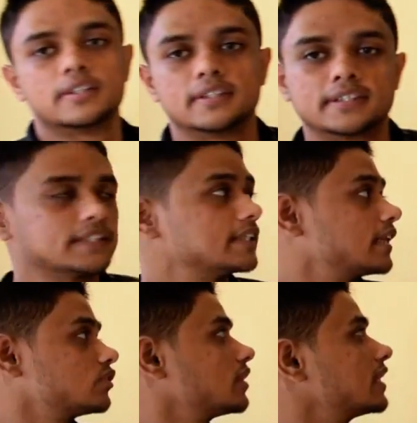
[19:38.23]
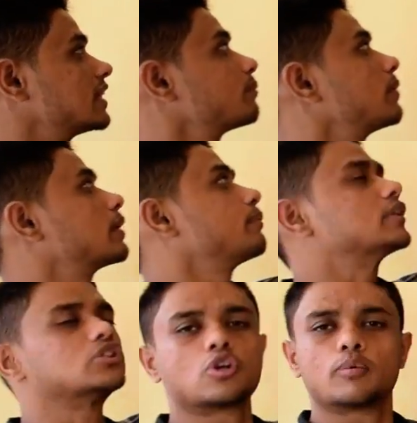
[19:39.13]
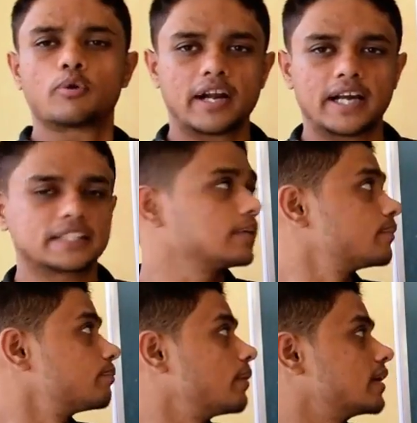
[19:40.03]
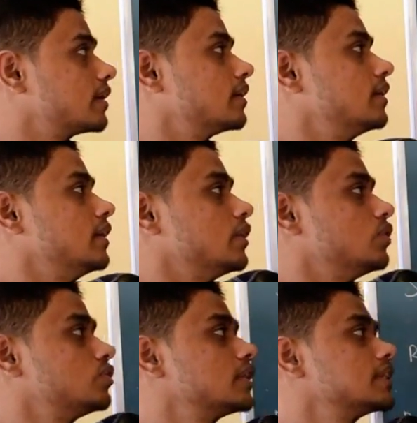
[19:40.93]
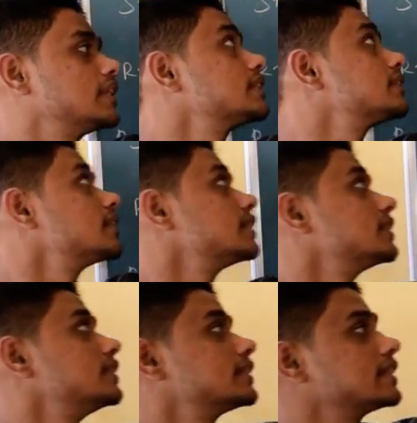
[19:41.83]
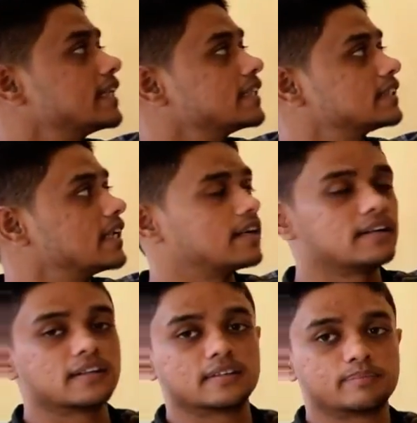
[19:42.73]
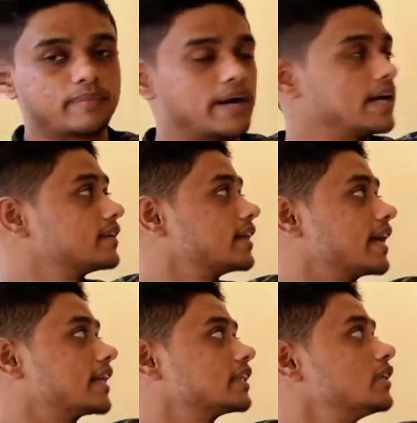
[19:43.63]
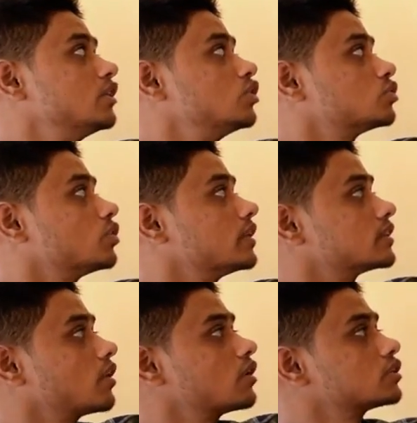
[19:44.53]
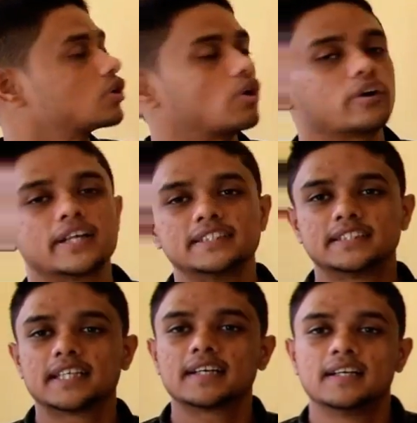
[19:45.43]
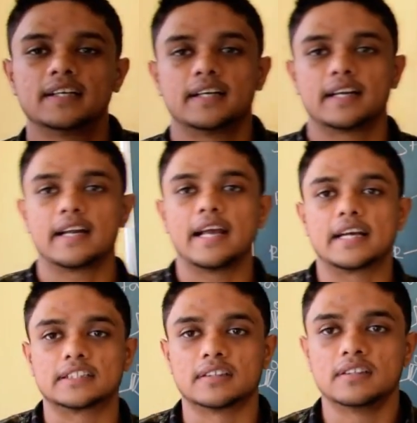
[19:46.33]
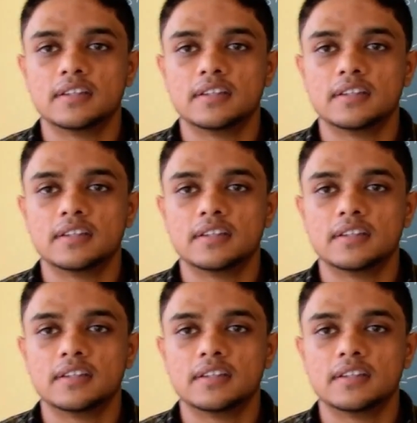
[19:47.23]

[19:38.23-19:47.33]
This is also nothing but Mitsonubu reaction, but using this scientist had made the reaction, so it is called Staudinger reaction,